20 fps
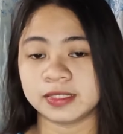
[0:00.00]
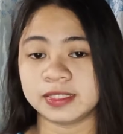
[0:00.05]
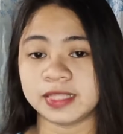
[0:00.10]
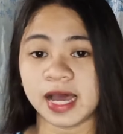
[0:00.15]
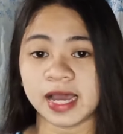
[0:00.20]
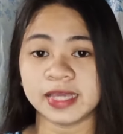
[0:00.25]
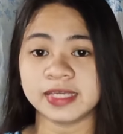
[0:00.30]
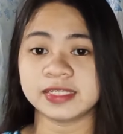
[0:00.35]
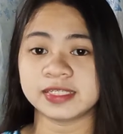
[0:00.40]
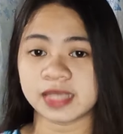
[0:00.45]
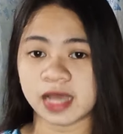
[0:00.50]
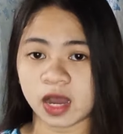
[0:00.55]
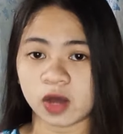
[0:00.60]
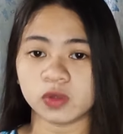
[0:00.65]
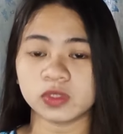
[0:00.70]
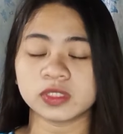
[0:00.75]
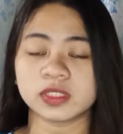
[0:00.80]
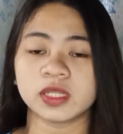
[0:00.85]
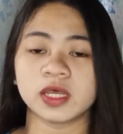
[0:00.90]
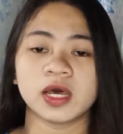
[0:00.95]
dies
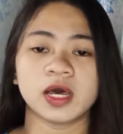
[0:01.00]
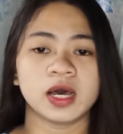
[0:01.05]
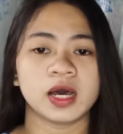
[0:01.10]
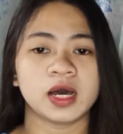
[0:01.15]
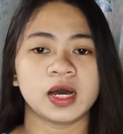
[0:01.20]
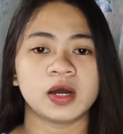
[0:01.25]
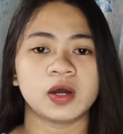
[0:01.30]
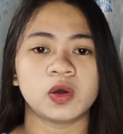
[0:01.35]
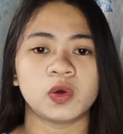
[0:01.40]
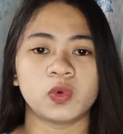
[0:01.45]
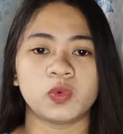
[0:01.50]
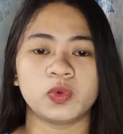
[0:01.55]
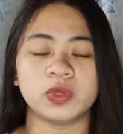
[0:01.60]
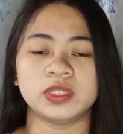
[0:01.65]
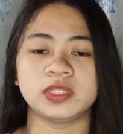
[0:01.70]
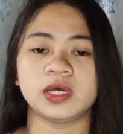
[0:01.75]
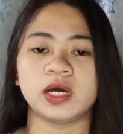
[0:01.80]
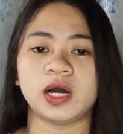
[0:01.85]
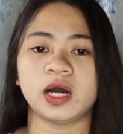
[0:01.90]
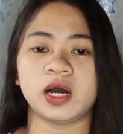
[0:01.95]
out
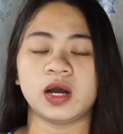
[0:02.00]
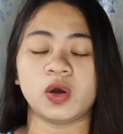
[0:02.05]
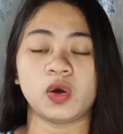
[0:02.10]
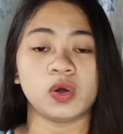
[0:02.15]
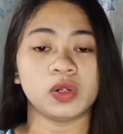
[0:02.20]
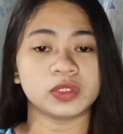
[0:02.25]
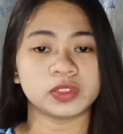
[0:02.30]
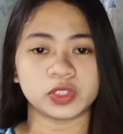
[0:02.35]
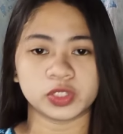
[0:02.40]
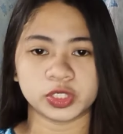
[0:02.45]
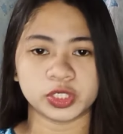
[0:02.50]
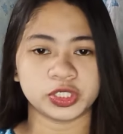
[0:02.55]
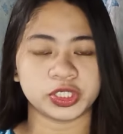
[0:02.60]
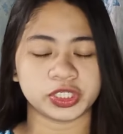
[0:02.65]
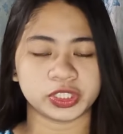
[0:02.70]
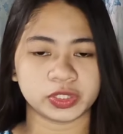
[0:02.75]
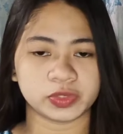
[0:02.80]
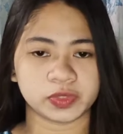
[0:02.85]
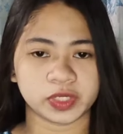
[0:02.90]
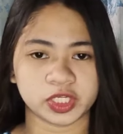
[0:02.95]
with the older
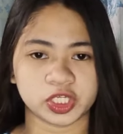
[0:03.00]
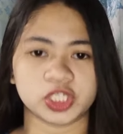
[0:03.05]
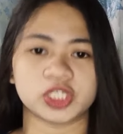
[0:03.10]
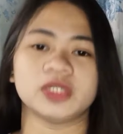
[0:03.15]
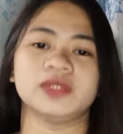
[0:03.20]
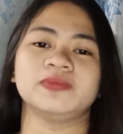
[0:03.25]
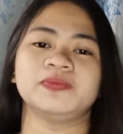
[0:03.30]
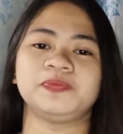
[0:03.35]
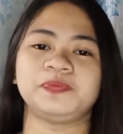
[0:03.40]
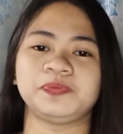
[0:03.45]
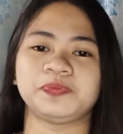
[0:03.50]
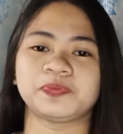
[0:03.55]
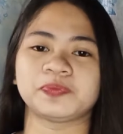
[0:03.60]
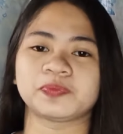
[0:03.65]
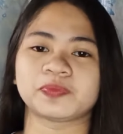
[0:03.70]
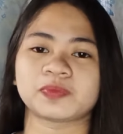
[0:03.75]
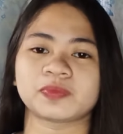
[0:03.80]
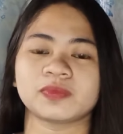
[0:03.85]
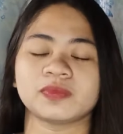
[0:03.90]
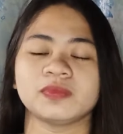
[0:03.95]
generation.
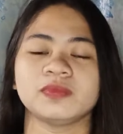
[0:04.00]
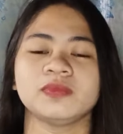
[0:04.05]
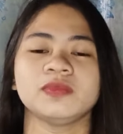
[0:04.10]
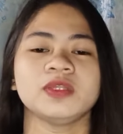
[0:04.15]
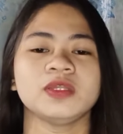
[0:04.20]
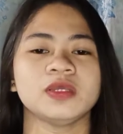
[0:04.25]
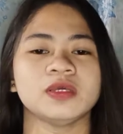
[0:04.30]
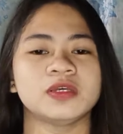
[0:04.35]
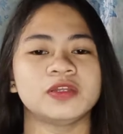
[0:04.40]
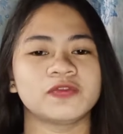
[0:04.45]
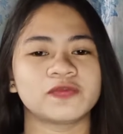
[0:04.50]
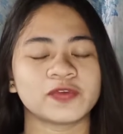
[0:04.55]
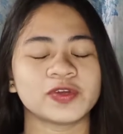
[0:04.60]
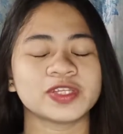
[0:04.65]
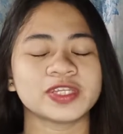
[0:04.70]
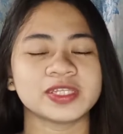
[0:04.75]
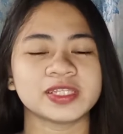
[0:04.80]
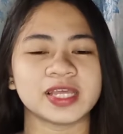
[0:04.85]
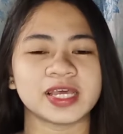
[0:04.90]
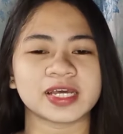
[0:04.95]
And for
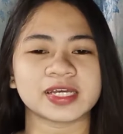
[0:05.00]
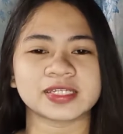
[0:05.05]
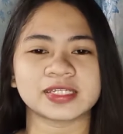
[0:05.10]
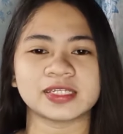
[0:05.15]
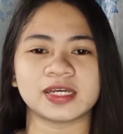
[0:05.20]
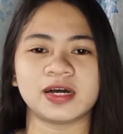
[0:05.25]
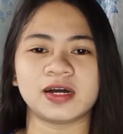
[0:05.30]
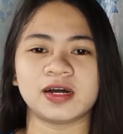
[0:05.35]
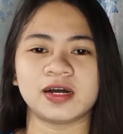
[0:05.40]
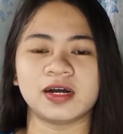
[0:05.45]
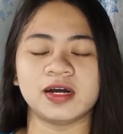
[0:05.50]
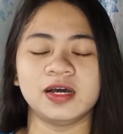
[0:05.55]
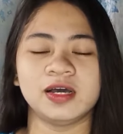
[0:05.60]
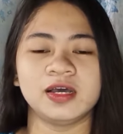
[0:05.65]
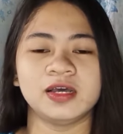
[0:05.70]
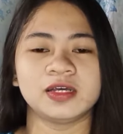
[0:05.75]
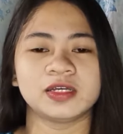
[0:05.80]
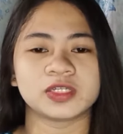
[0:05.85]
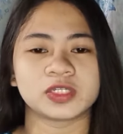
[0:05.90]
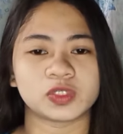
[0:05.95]
the next,
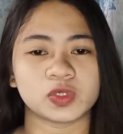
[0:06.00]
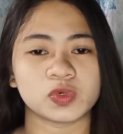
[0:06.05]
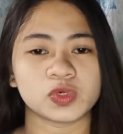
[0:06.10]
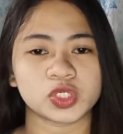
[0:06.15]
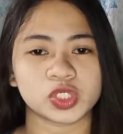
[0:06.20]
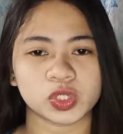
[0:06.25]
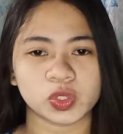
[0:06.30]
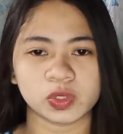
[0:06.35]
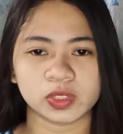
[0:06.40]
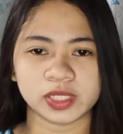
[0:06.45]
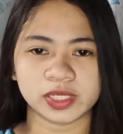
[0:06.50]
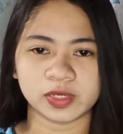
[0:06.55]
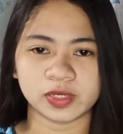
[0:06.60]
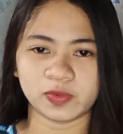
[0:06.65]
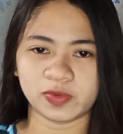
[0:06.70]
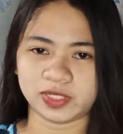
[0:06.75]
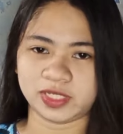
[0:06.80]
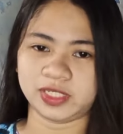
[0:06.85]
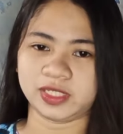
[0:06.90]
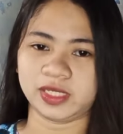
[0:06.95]
social
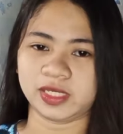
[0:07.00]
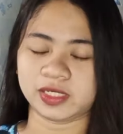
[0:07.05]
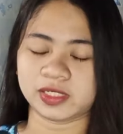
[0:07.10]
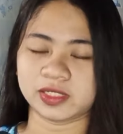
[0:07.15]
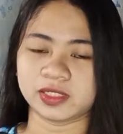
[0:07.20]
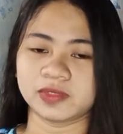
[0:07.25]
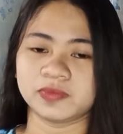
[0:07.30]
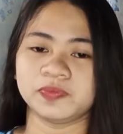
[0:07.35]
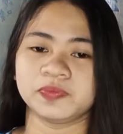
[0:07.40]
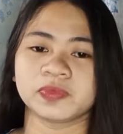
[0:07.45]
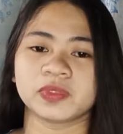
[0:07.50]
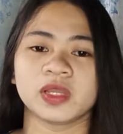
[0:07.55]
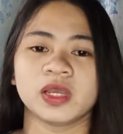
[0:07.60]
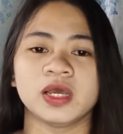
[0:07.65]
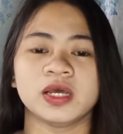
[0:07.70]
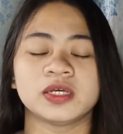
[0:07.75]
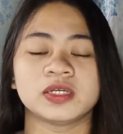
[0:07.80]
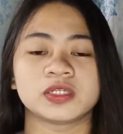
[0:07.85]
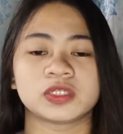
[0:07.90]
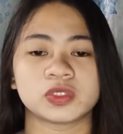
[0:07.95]
linguistics.
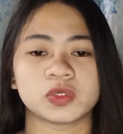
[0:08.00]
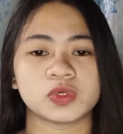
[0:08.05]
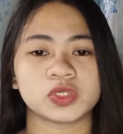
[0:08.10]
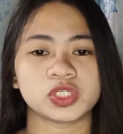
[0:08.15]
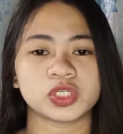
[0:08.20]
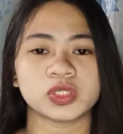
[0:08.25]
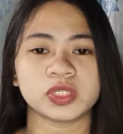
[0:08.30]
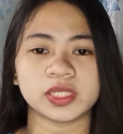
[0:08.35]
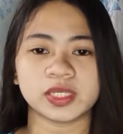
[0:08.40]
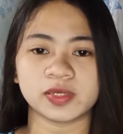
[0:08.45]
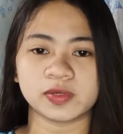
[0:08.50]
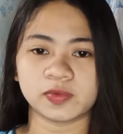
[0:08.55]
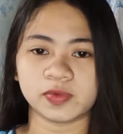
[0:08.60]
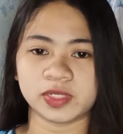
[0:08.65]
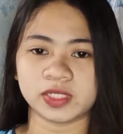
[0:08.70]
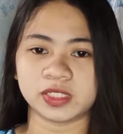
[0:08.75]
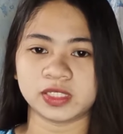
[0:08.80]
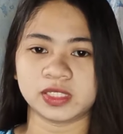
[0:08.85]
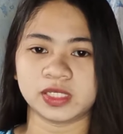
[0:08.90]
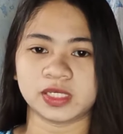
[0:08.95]
Social
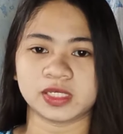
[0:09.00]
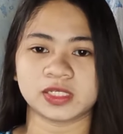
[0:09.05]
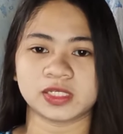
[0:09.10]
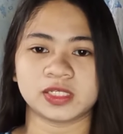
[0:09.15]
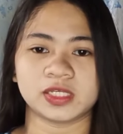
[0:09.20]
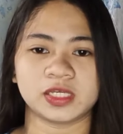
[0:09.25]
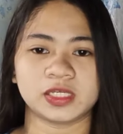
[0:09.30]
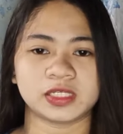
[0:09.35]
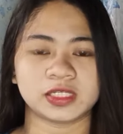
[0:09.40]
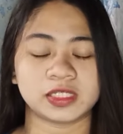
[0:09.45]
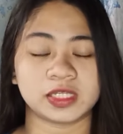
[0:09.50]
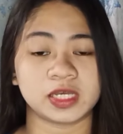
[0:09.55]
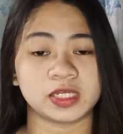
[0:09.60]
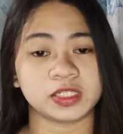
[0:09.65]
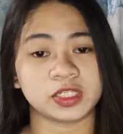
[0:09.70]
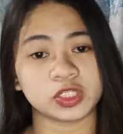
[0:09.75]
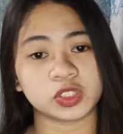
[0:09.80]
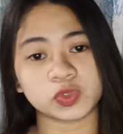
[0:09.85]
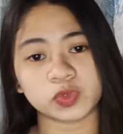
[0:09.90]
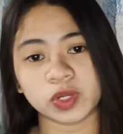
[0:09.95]
linguistics is the
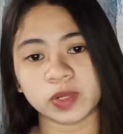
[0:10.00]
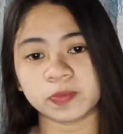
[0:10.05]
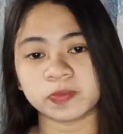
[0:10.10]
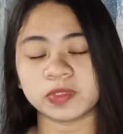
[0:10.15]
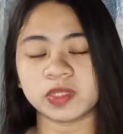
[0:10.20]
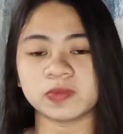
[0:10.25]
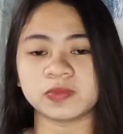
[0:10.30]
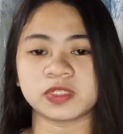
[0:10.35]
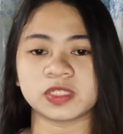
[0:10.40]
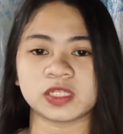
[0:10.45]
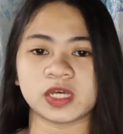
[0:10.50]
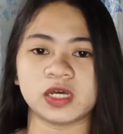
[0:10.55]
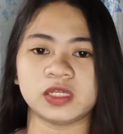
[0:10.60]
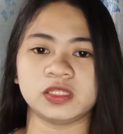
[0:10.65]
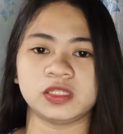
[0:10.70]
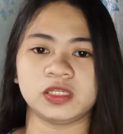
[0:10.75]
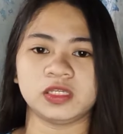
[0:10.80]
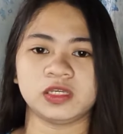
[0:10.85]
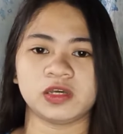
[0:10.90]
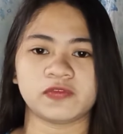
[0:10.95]
descriptive
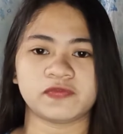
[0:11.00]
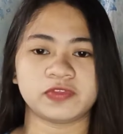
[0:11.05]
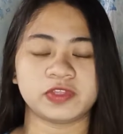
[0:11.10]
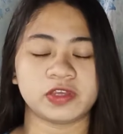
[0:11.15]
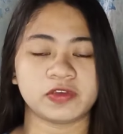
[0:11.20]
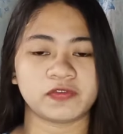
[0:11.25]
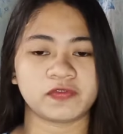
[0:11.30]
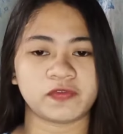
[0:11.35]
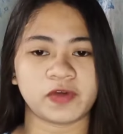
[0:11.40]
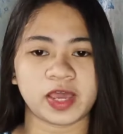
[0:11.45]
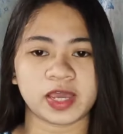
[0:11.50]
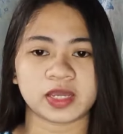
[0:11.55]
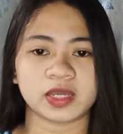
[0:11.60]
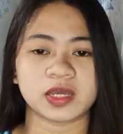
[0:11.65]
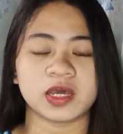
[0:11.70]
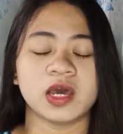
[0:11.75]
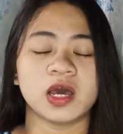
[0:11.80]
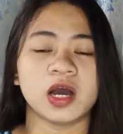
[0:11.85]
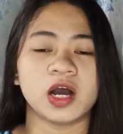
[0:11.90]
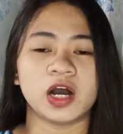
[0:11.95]
study of the
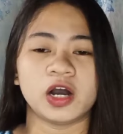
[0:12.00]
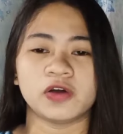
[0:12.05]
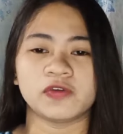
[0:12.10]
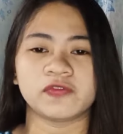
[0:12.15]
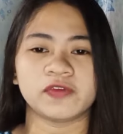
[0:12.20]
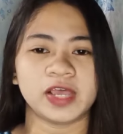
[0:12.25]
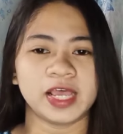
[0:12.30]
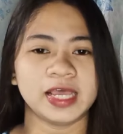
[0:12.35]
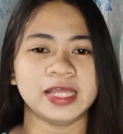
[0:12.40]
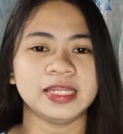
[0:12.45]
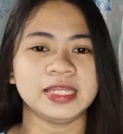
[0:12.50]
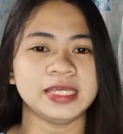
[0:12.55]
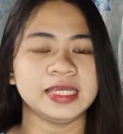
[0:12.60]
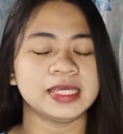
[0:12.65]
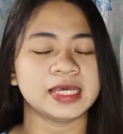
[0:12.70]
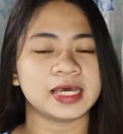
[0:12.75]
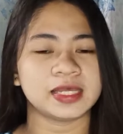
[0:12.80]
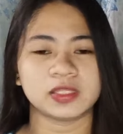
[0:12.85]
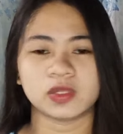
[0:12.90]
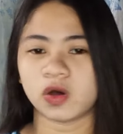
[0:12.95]
effect of
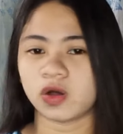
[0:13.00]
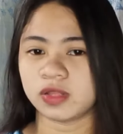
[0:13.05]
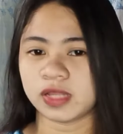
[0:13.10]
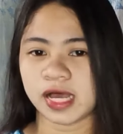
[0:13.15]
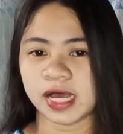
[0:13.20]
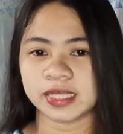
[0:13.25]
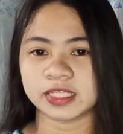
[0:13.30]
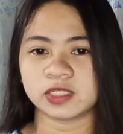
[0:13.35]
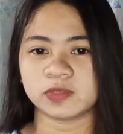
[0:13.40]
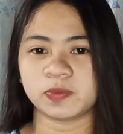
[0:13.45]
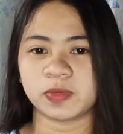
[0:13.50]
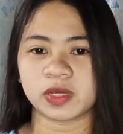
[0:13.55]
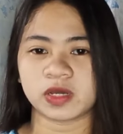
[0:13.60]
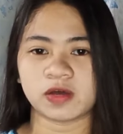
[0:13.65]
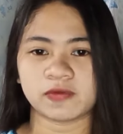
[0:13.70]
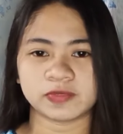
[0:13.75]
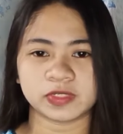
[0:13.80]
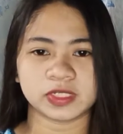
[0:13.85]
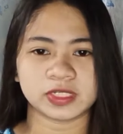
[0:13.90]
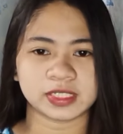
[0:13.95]
any and all aspect
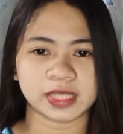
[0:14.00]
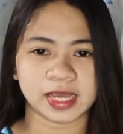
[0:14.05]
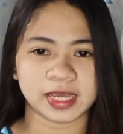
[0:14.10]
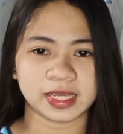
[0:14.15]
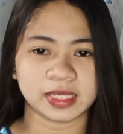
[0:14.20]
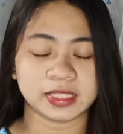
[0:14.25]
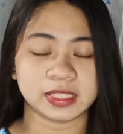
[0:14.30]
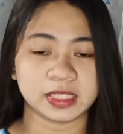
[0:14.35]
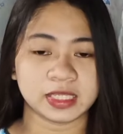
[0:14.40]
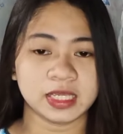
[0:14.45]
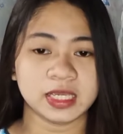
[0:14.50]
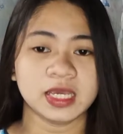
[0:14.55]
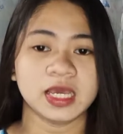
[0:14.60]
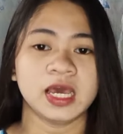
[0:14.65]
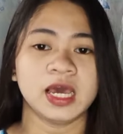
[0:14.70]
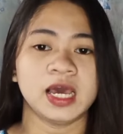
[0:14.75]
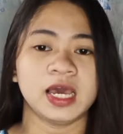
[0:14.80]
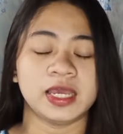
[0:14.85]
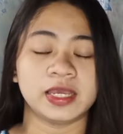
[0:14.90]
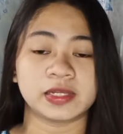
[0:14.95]
of society,
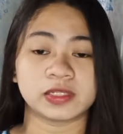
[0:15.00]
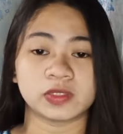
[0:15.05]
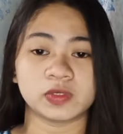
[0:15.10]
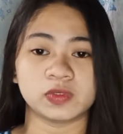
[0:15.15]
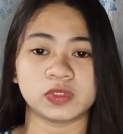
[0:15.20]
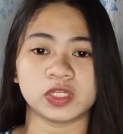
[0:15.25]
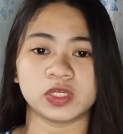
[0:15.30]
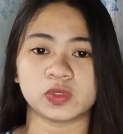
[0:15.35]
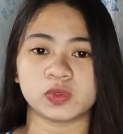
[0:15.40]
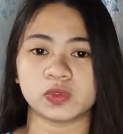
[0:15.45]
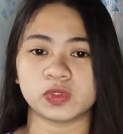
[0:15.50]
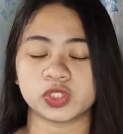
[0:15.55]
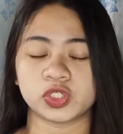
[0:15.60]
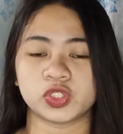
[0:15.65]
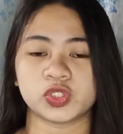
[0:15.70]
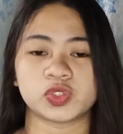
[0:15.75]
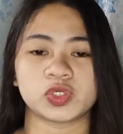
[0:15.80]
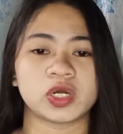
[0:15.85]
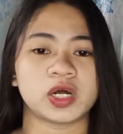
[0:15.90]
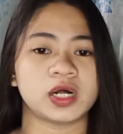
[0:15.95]
including
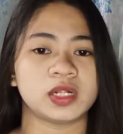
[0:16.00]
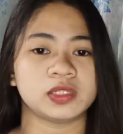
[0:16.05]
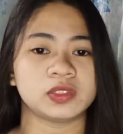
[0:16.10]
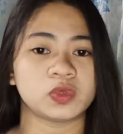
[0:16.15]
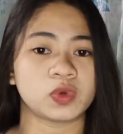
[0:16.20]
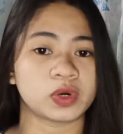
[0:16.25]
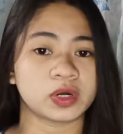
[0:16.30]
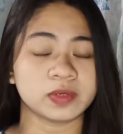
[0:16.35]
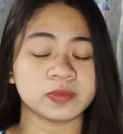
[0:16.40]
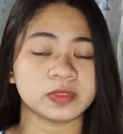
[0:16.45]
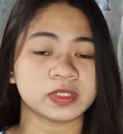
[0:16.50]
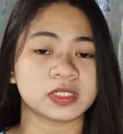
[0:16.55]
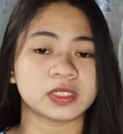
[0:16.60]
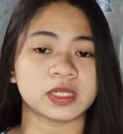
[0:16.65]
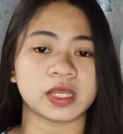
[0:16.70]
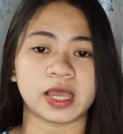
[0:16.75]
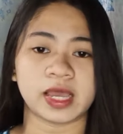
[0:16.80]
cultural norms,